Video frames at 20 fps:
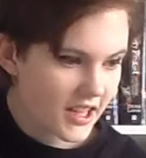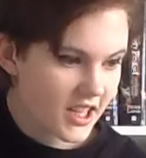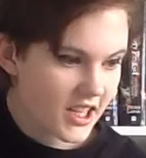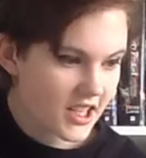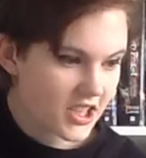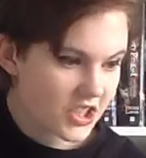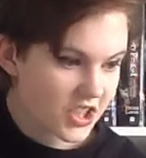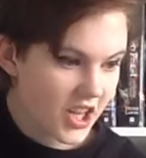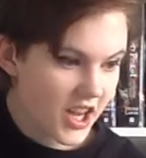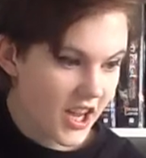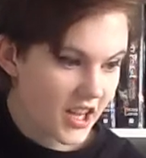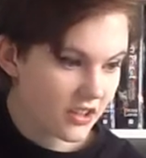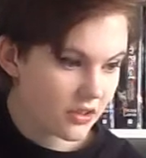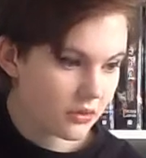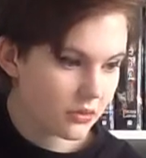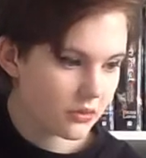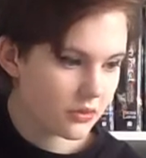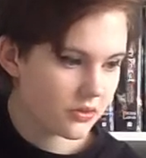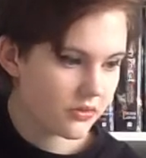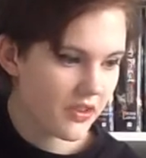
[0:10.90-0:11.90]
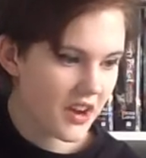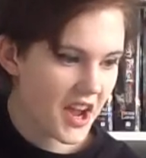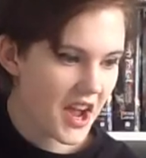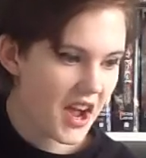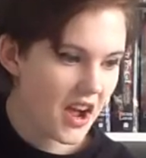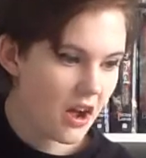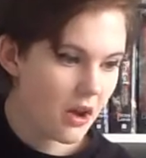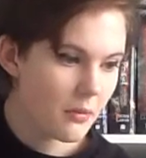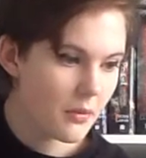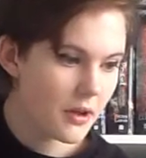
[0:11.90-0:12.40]
shackles
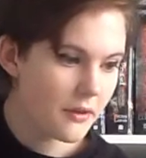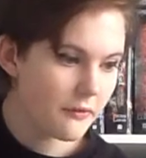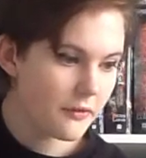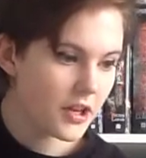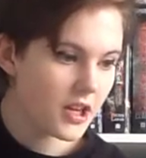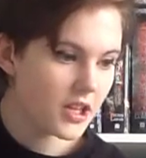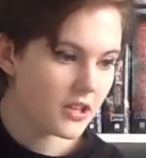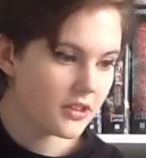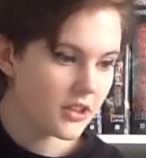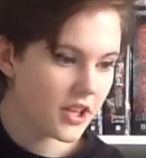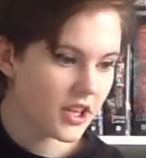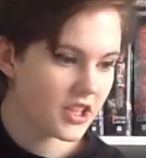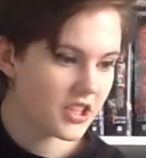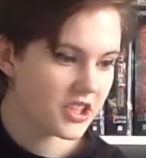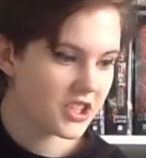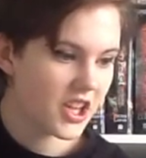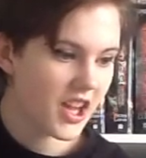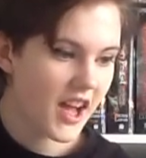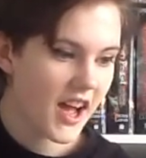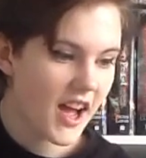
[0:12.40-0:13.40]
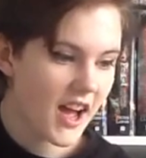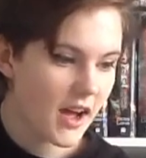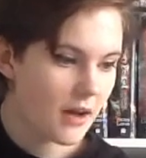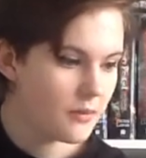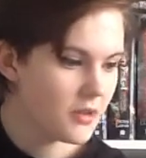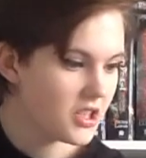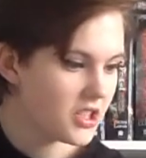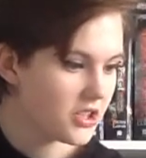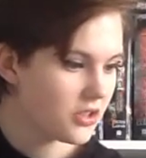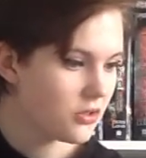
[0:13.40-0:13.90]
round my feet, they tie
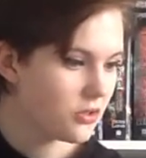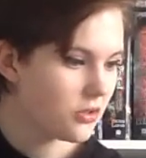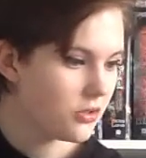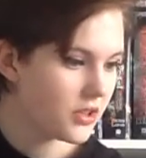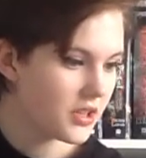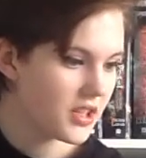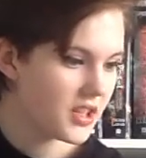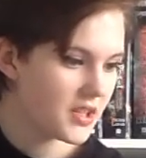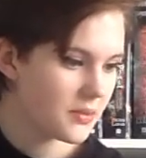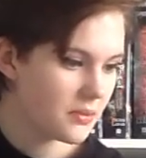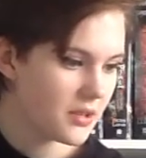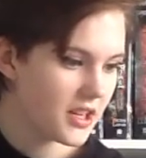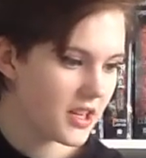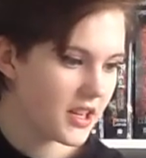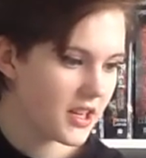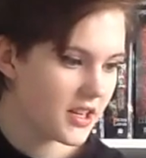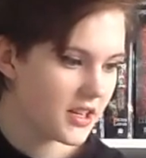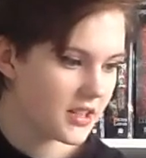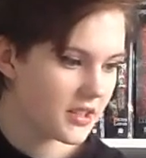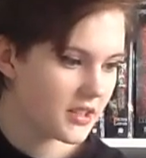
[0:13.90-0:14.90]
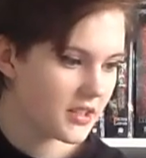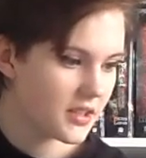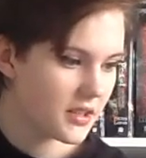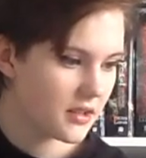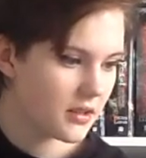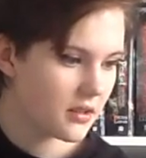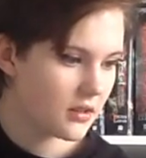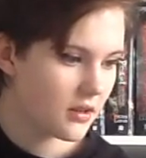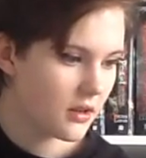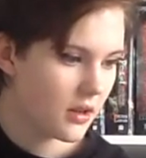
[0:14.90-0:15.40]
me to this place.
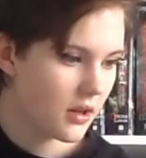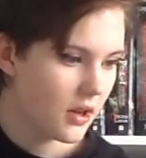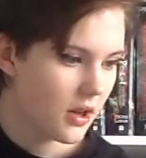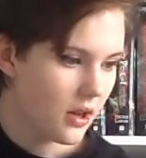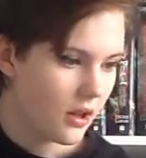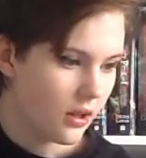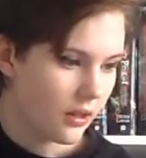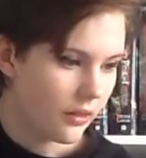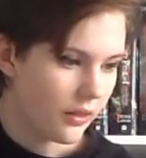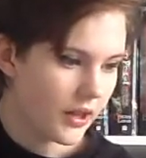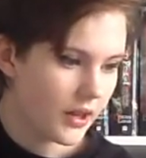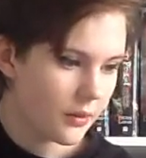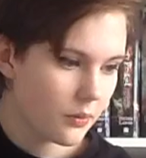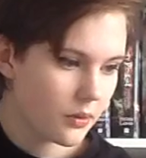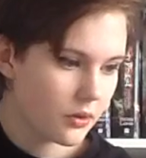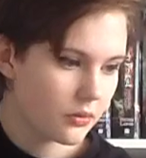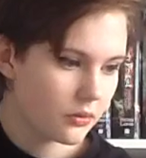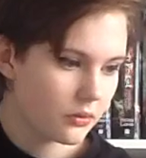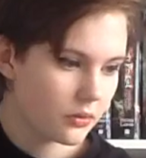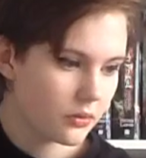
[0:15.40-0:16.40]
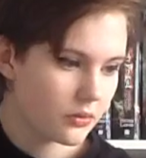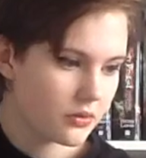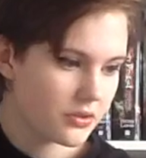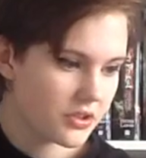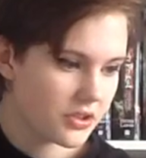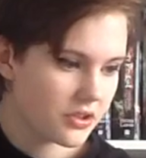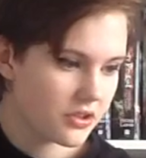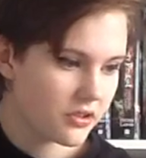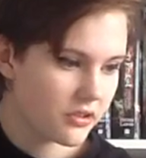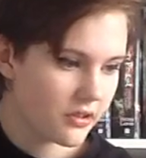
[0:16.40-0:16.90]
They won't
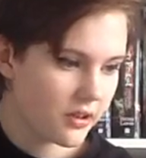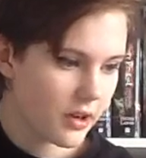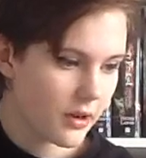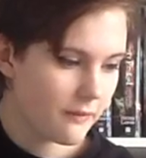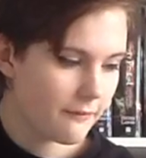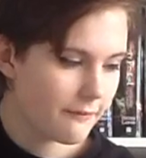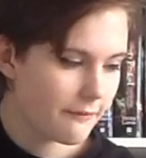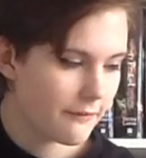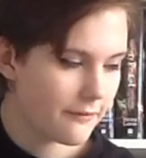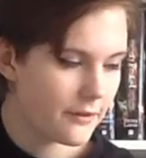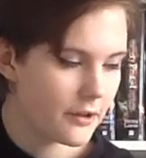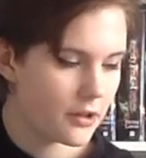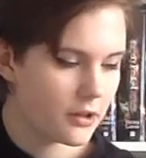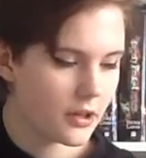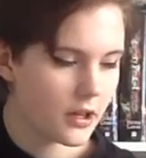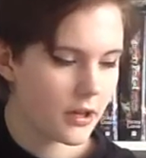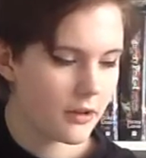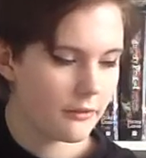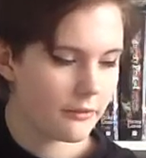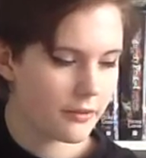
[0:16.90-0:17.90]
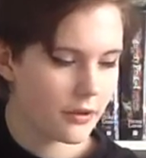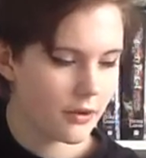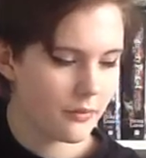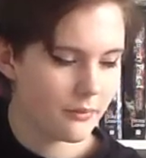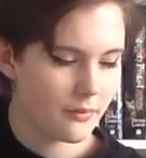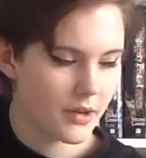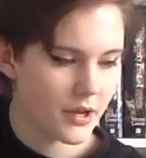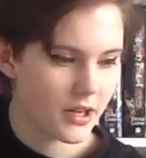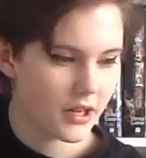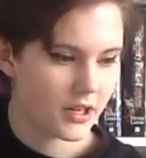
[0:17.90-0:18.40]
loosen up for love or
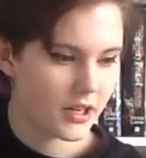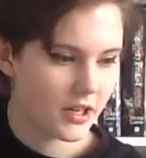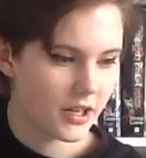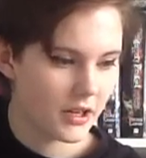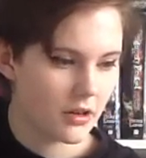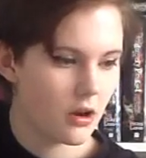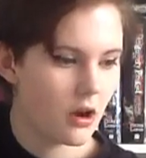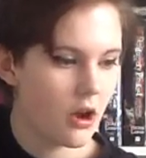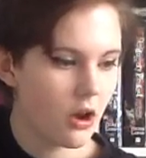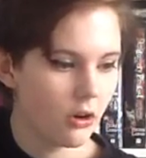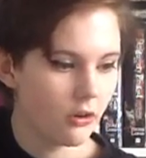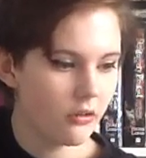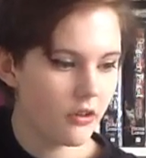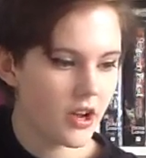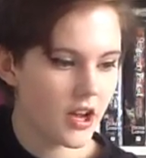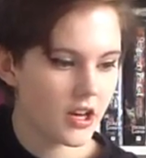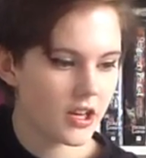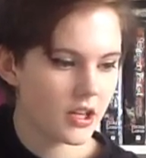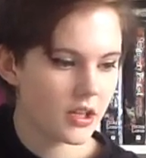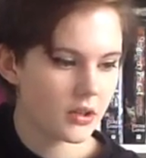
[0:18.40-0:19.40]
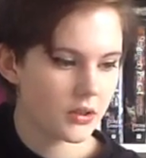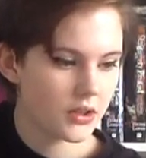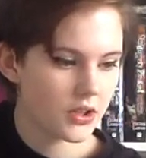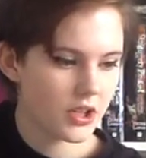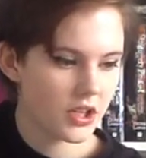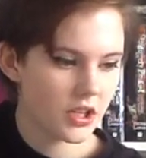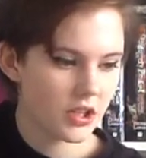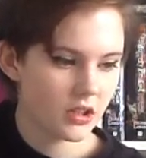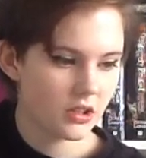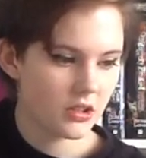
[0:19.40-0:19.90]
money or
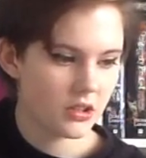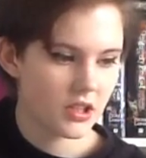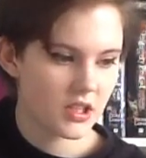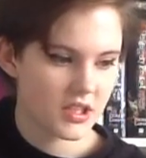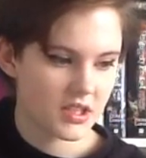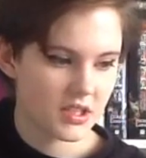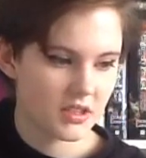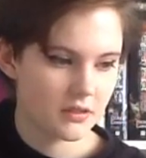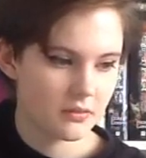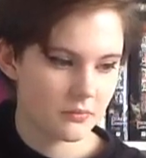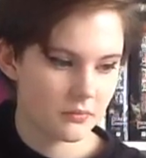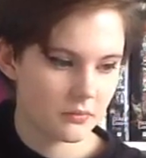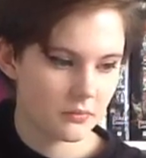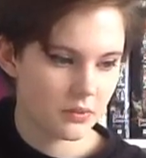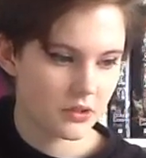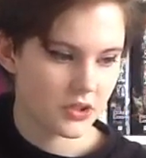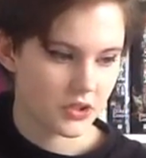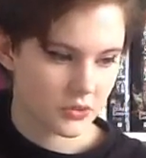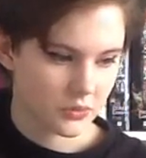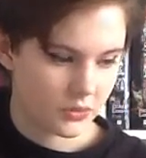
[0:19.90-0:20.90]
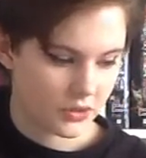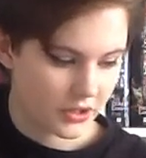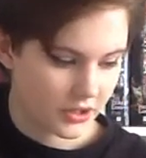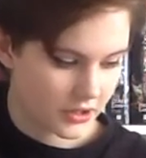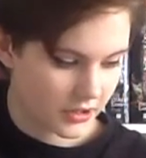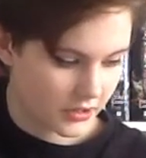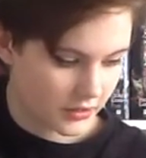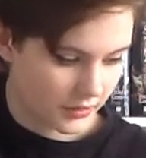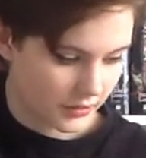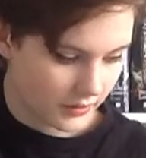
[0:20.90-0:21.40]
anything that's in
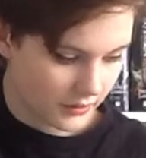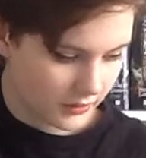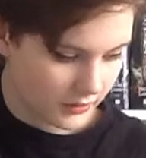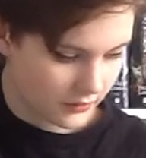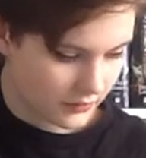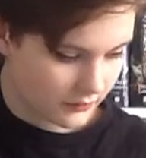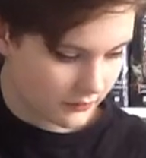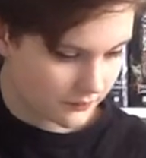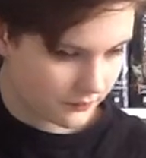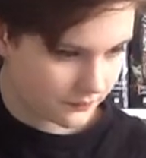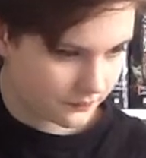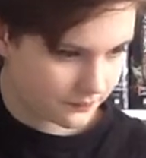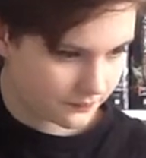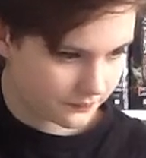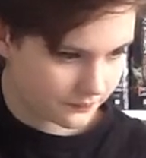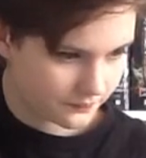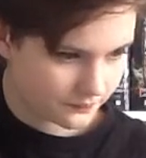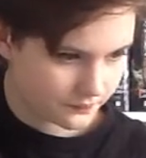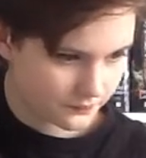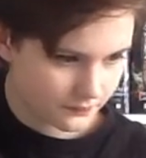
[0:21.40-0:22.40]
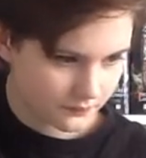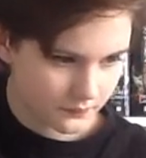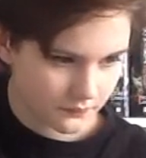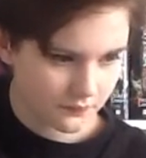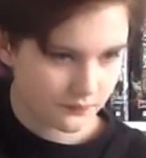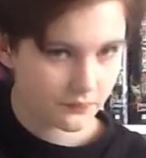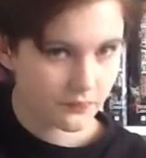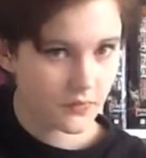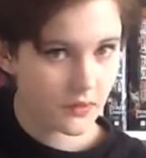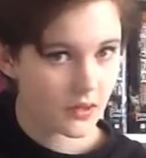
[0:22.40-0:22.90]
between.
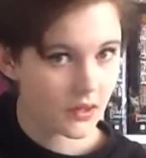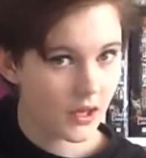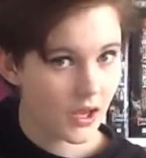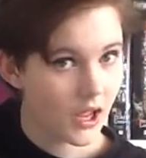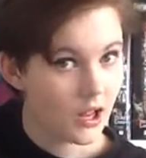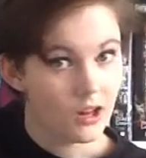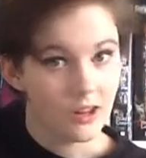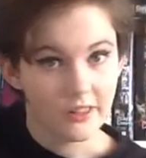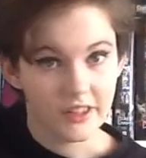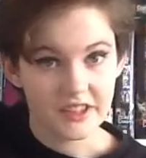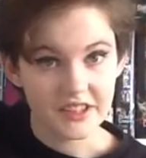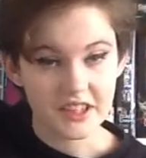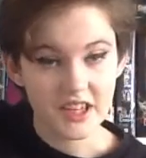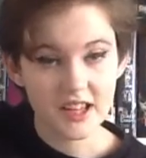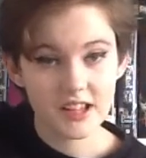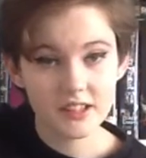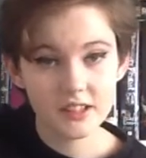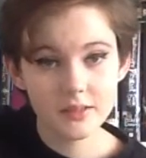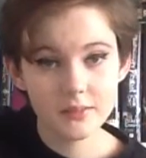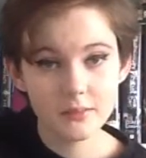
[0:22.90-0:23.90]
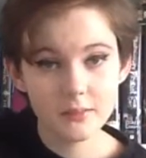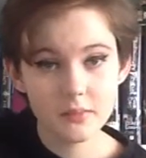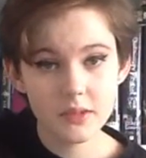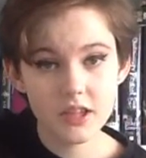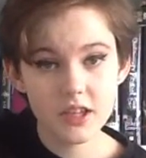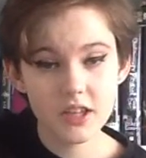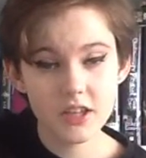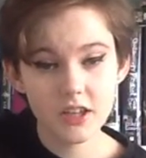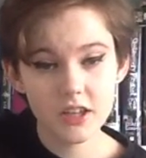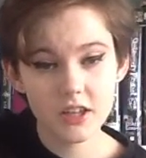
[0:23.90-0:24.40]
They're telling
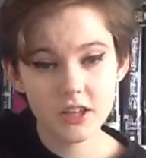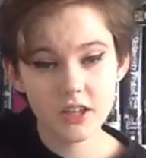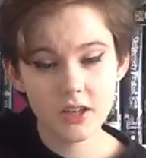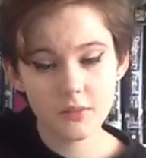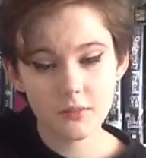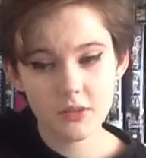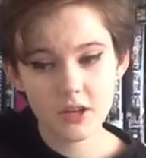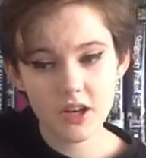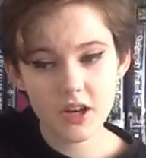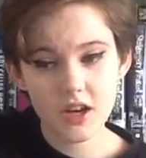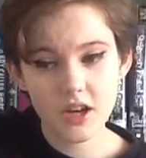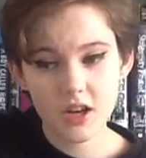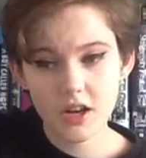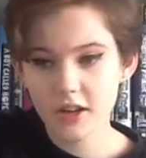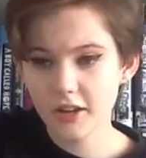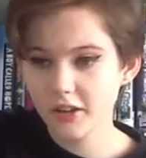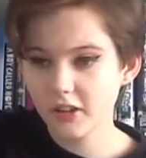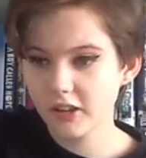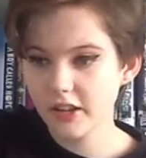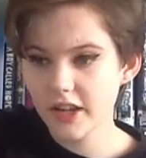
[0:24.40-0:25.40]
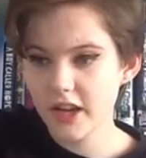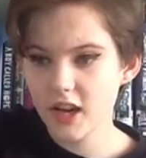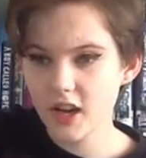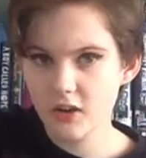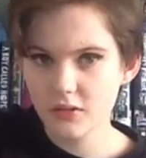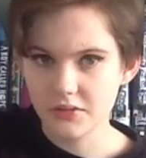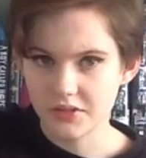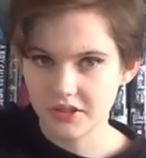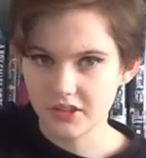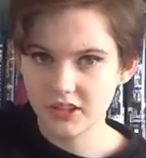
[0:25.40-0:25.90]
me I'm not
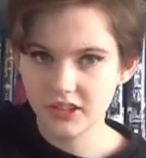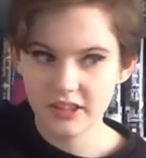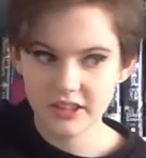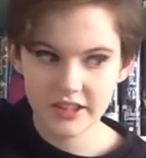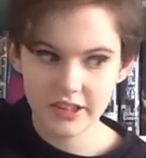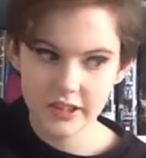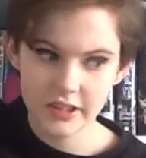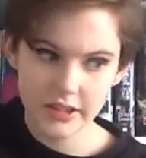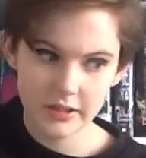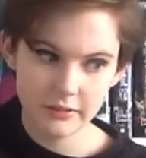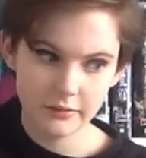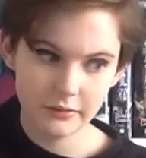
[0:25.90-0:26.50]
allowed to leave.